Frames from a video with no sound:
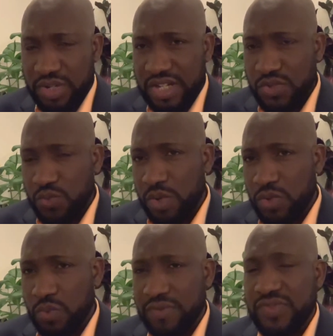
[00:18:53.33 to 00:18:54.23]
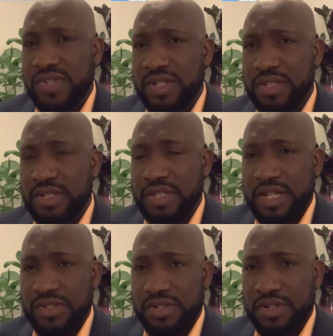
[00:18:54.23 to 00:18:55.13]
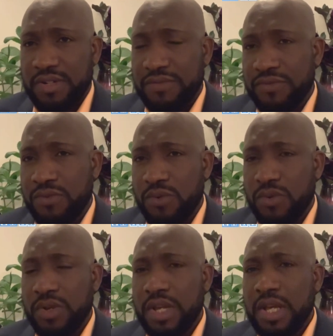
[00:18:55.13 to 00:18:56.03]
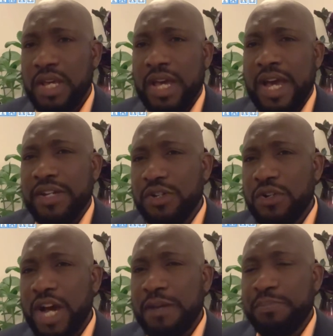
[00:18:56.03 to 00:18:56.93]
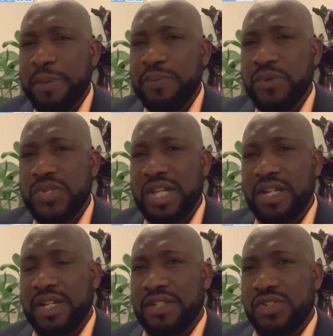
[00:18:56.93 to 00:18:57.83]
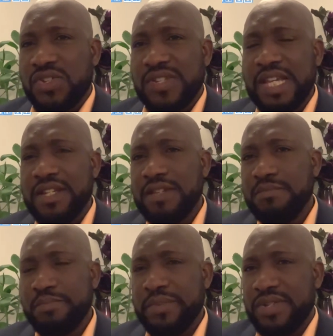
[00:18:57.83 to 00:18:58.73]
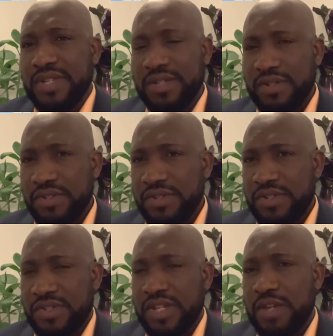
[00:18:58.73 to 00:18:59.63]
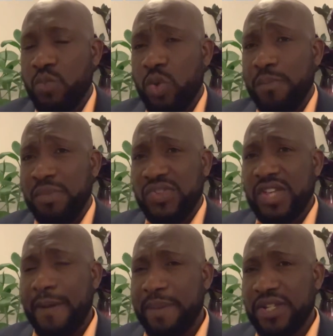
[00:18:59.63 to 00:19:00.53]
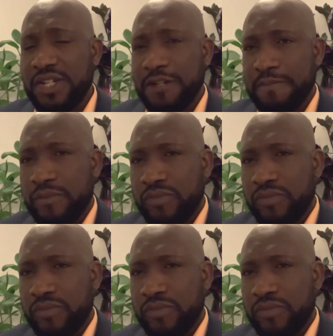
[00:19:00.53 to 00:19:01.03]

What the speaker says: that's what we've seen Nigeria for. I know, and people started sending messages saying we miss Abacha.